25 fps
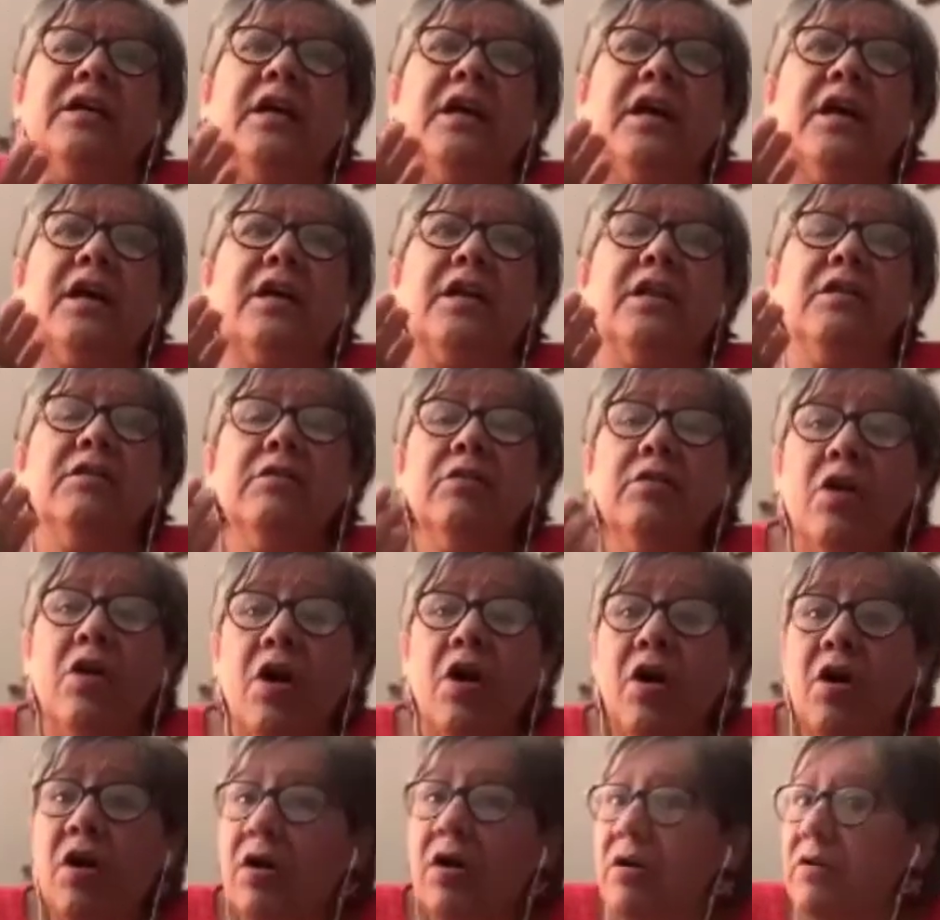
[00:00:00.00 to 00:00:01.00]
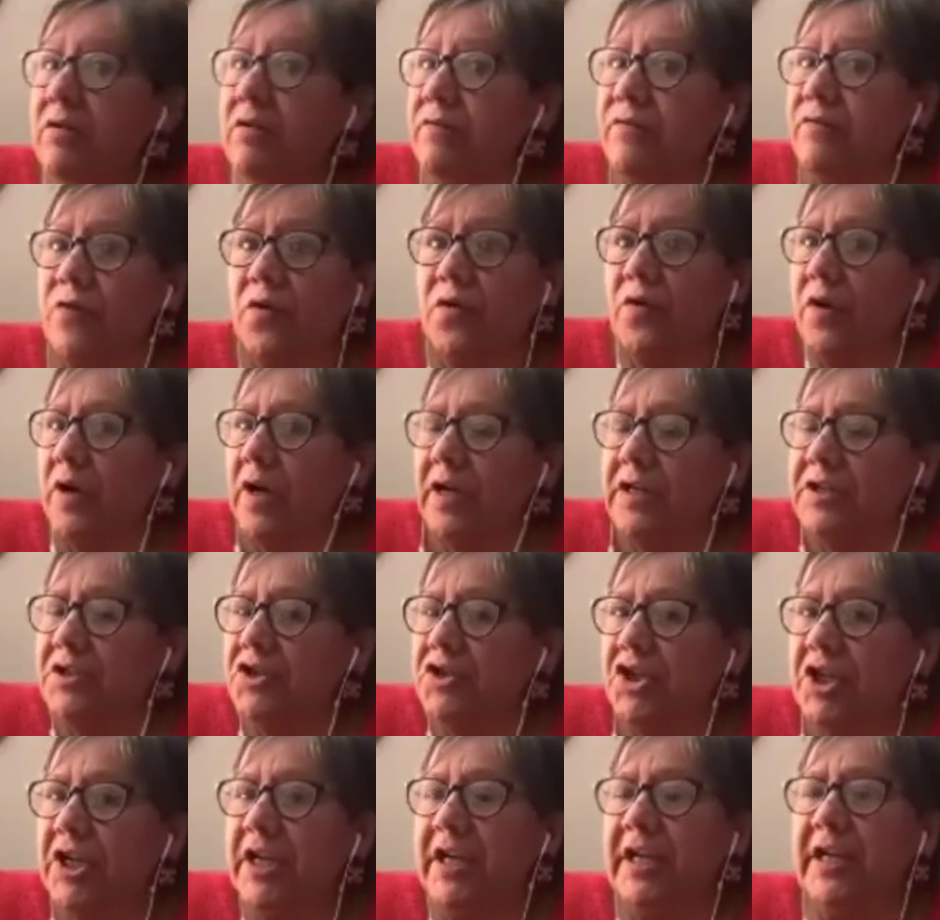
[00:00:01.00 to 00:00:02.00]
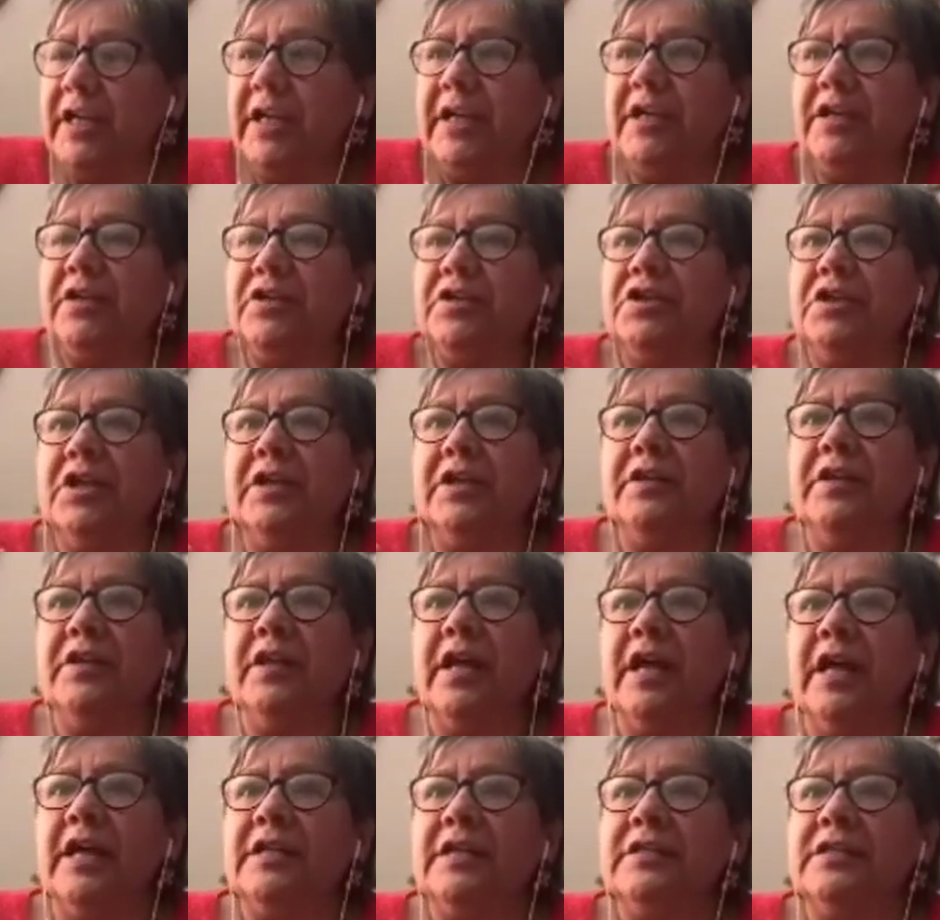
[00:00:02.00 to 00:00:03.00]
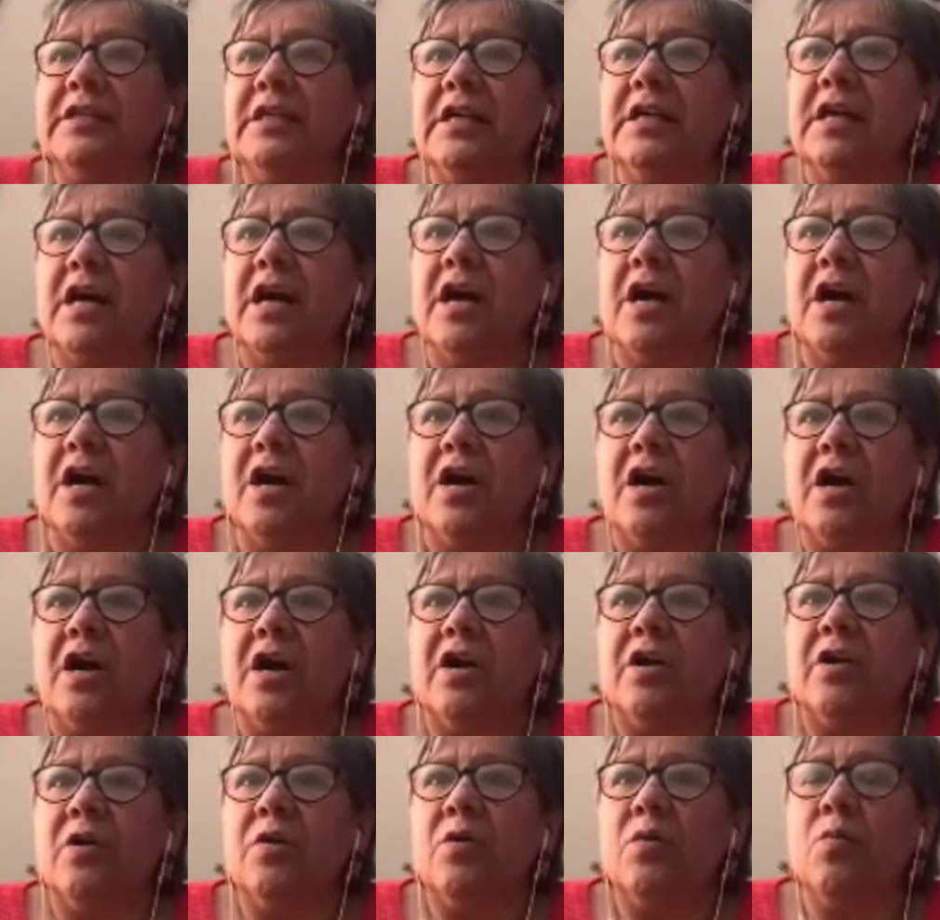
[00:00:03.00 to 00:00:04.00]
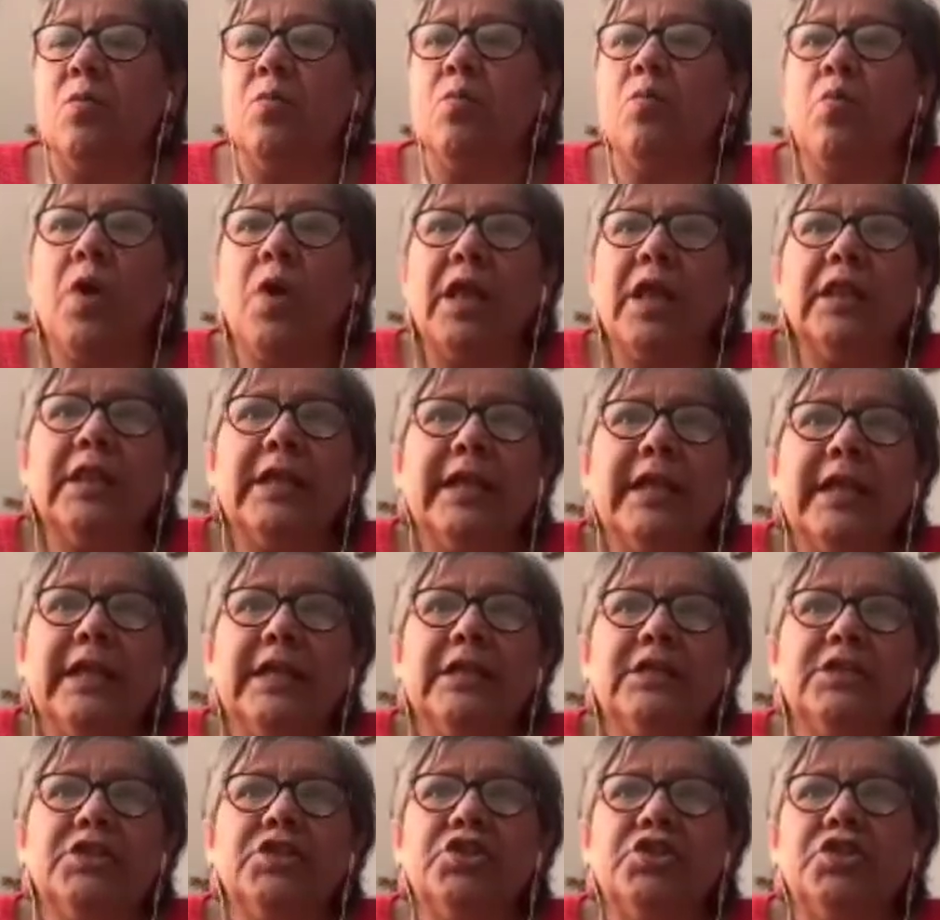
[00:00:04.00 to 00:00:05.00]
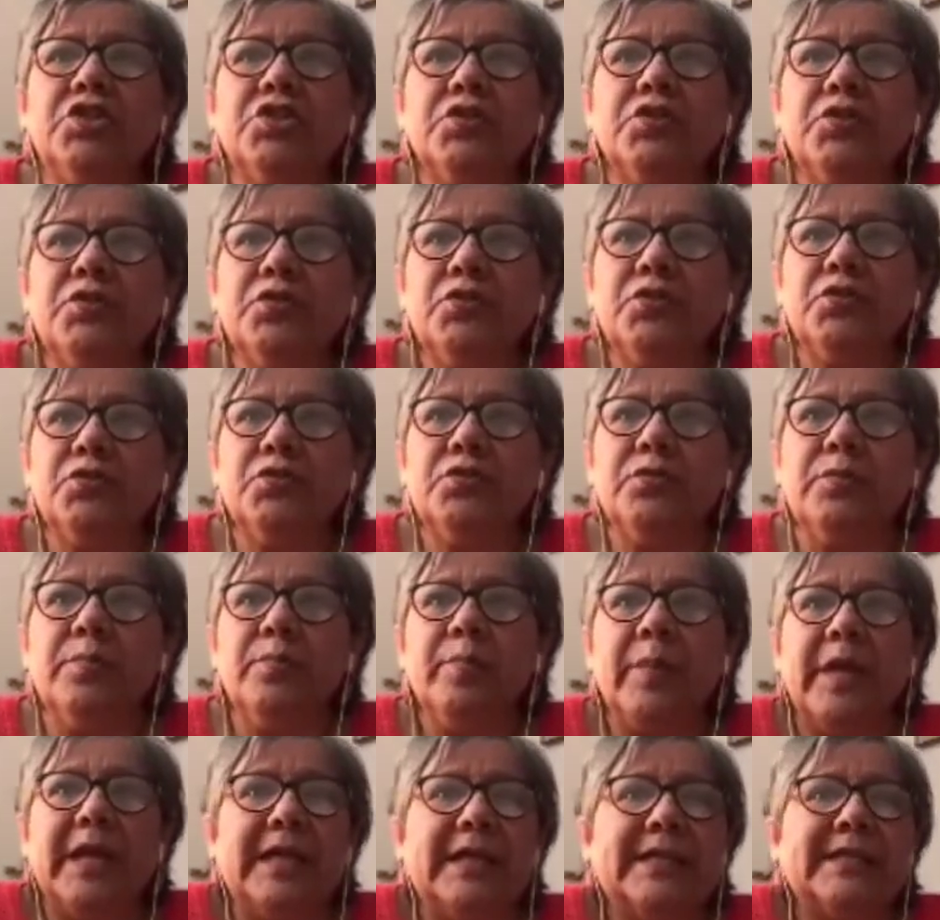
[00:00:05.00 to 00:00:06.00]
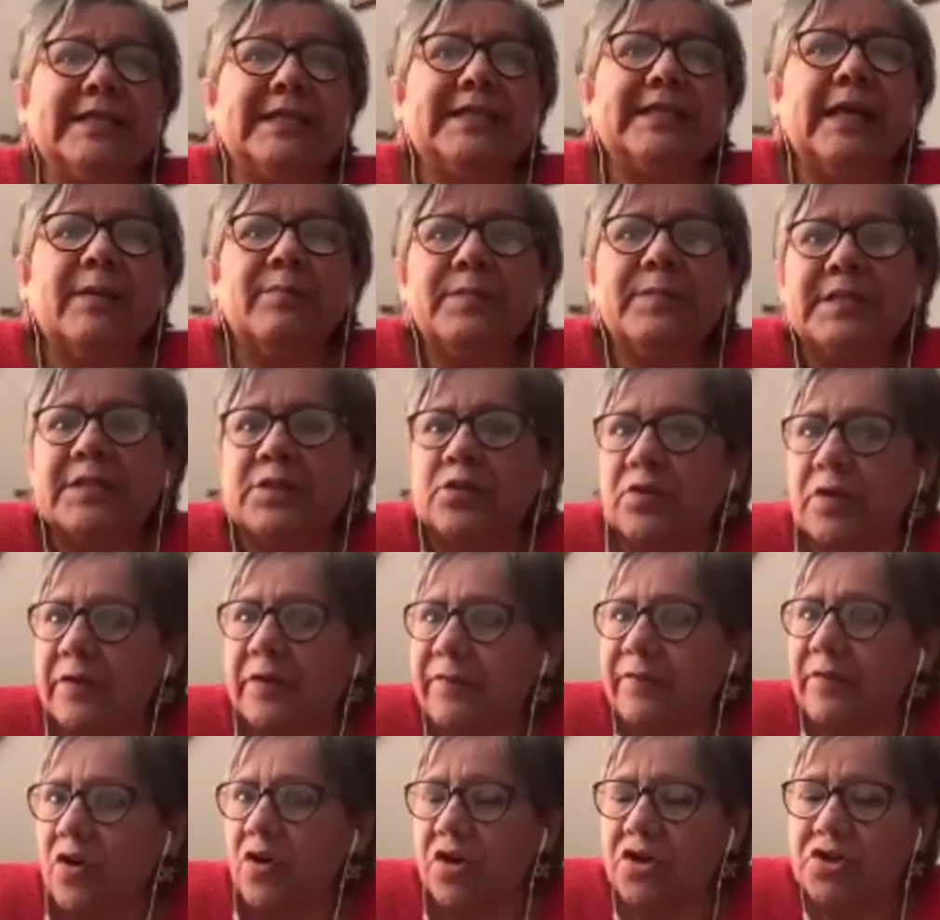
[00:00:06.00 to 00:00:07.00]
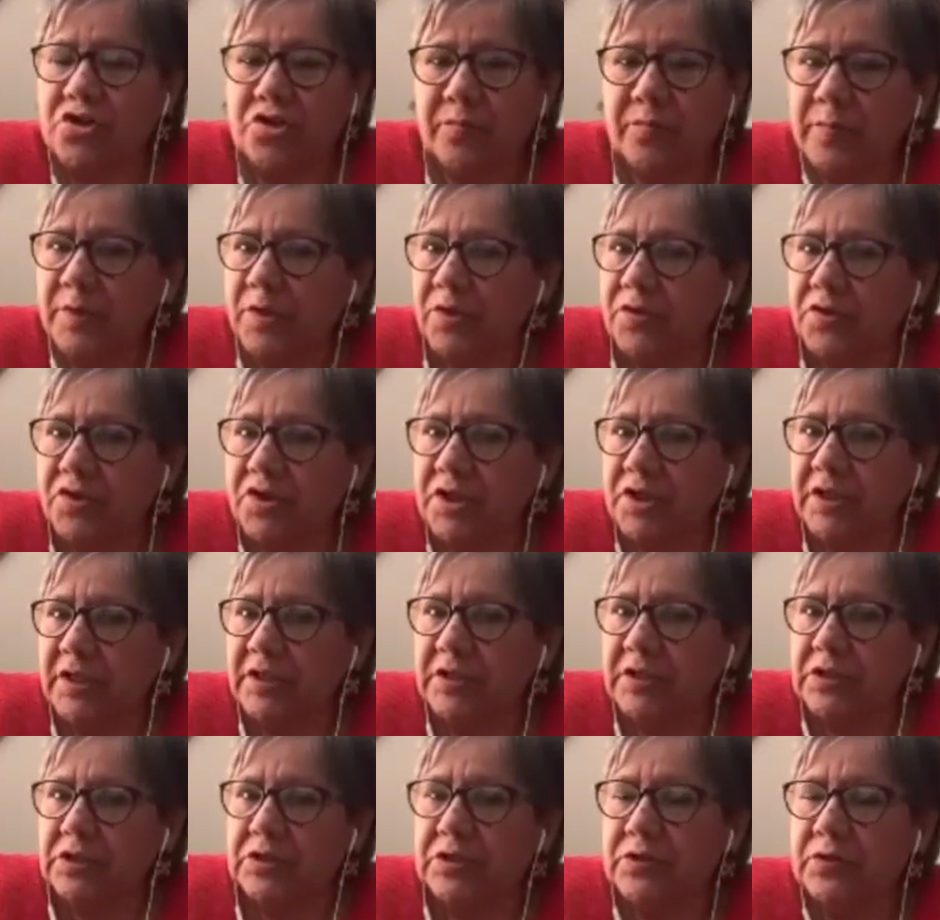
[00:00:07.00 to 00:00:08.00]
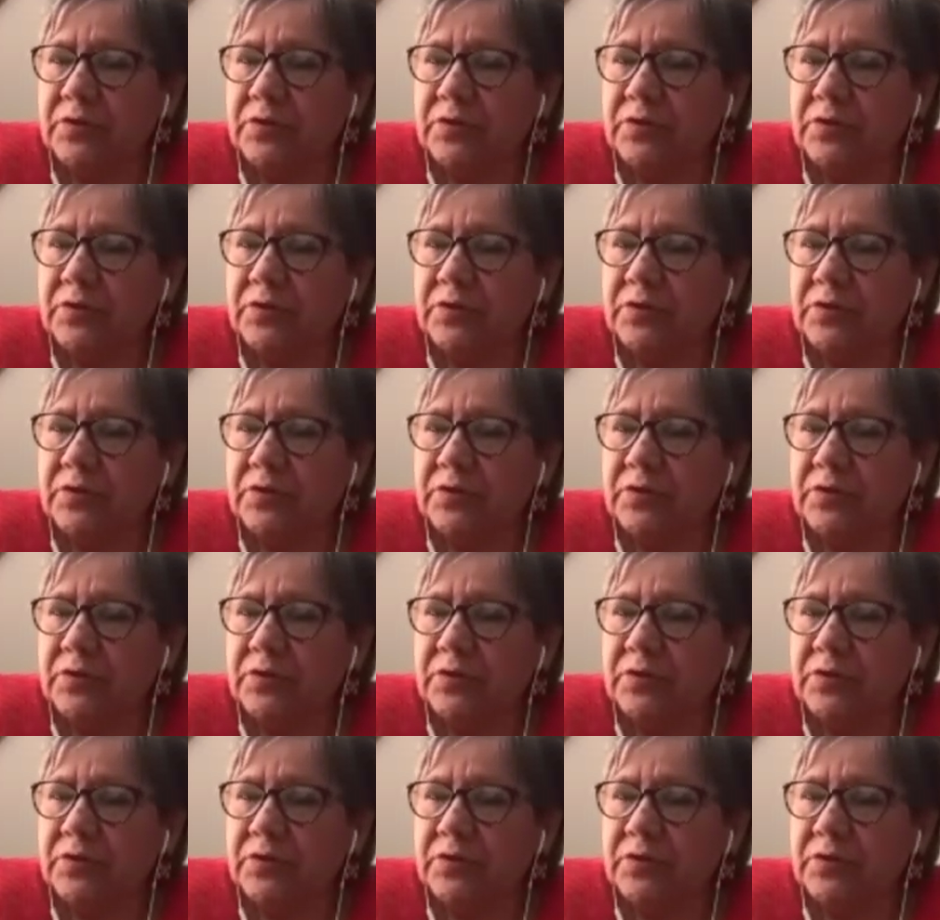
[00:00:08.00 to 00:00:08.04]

are long for a change and that are willing to make some sort of contribution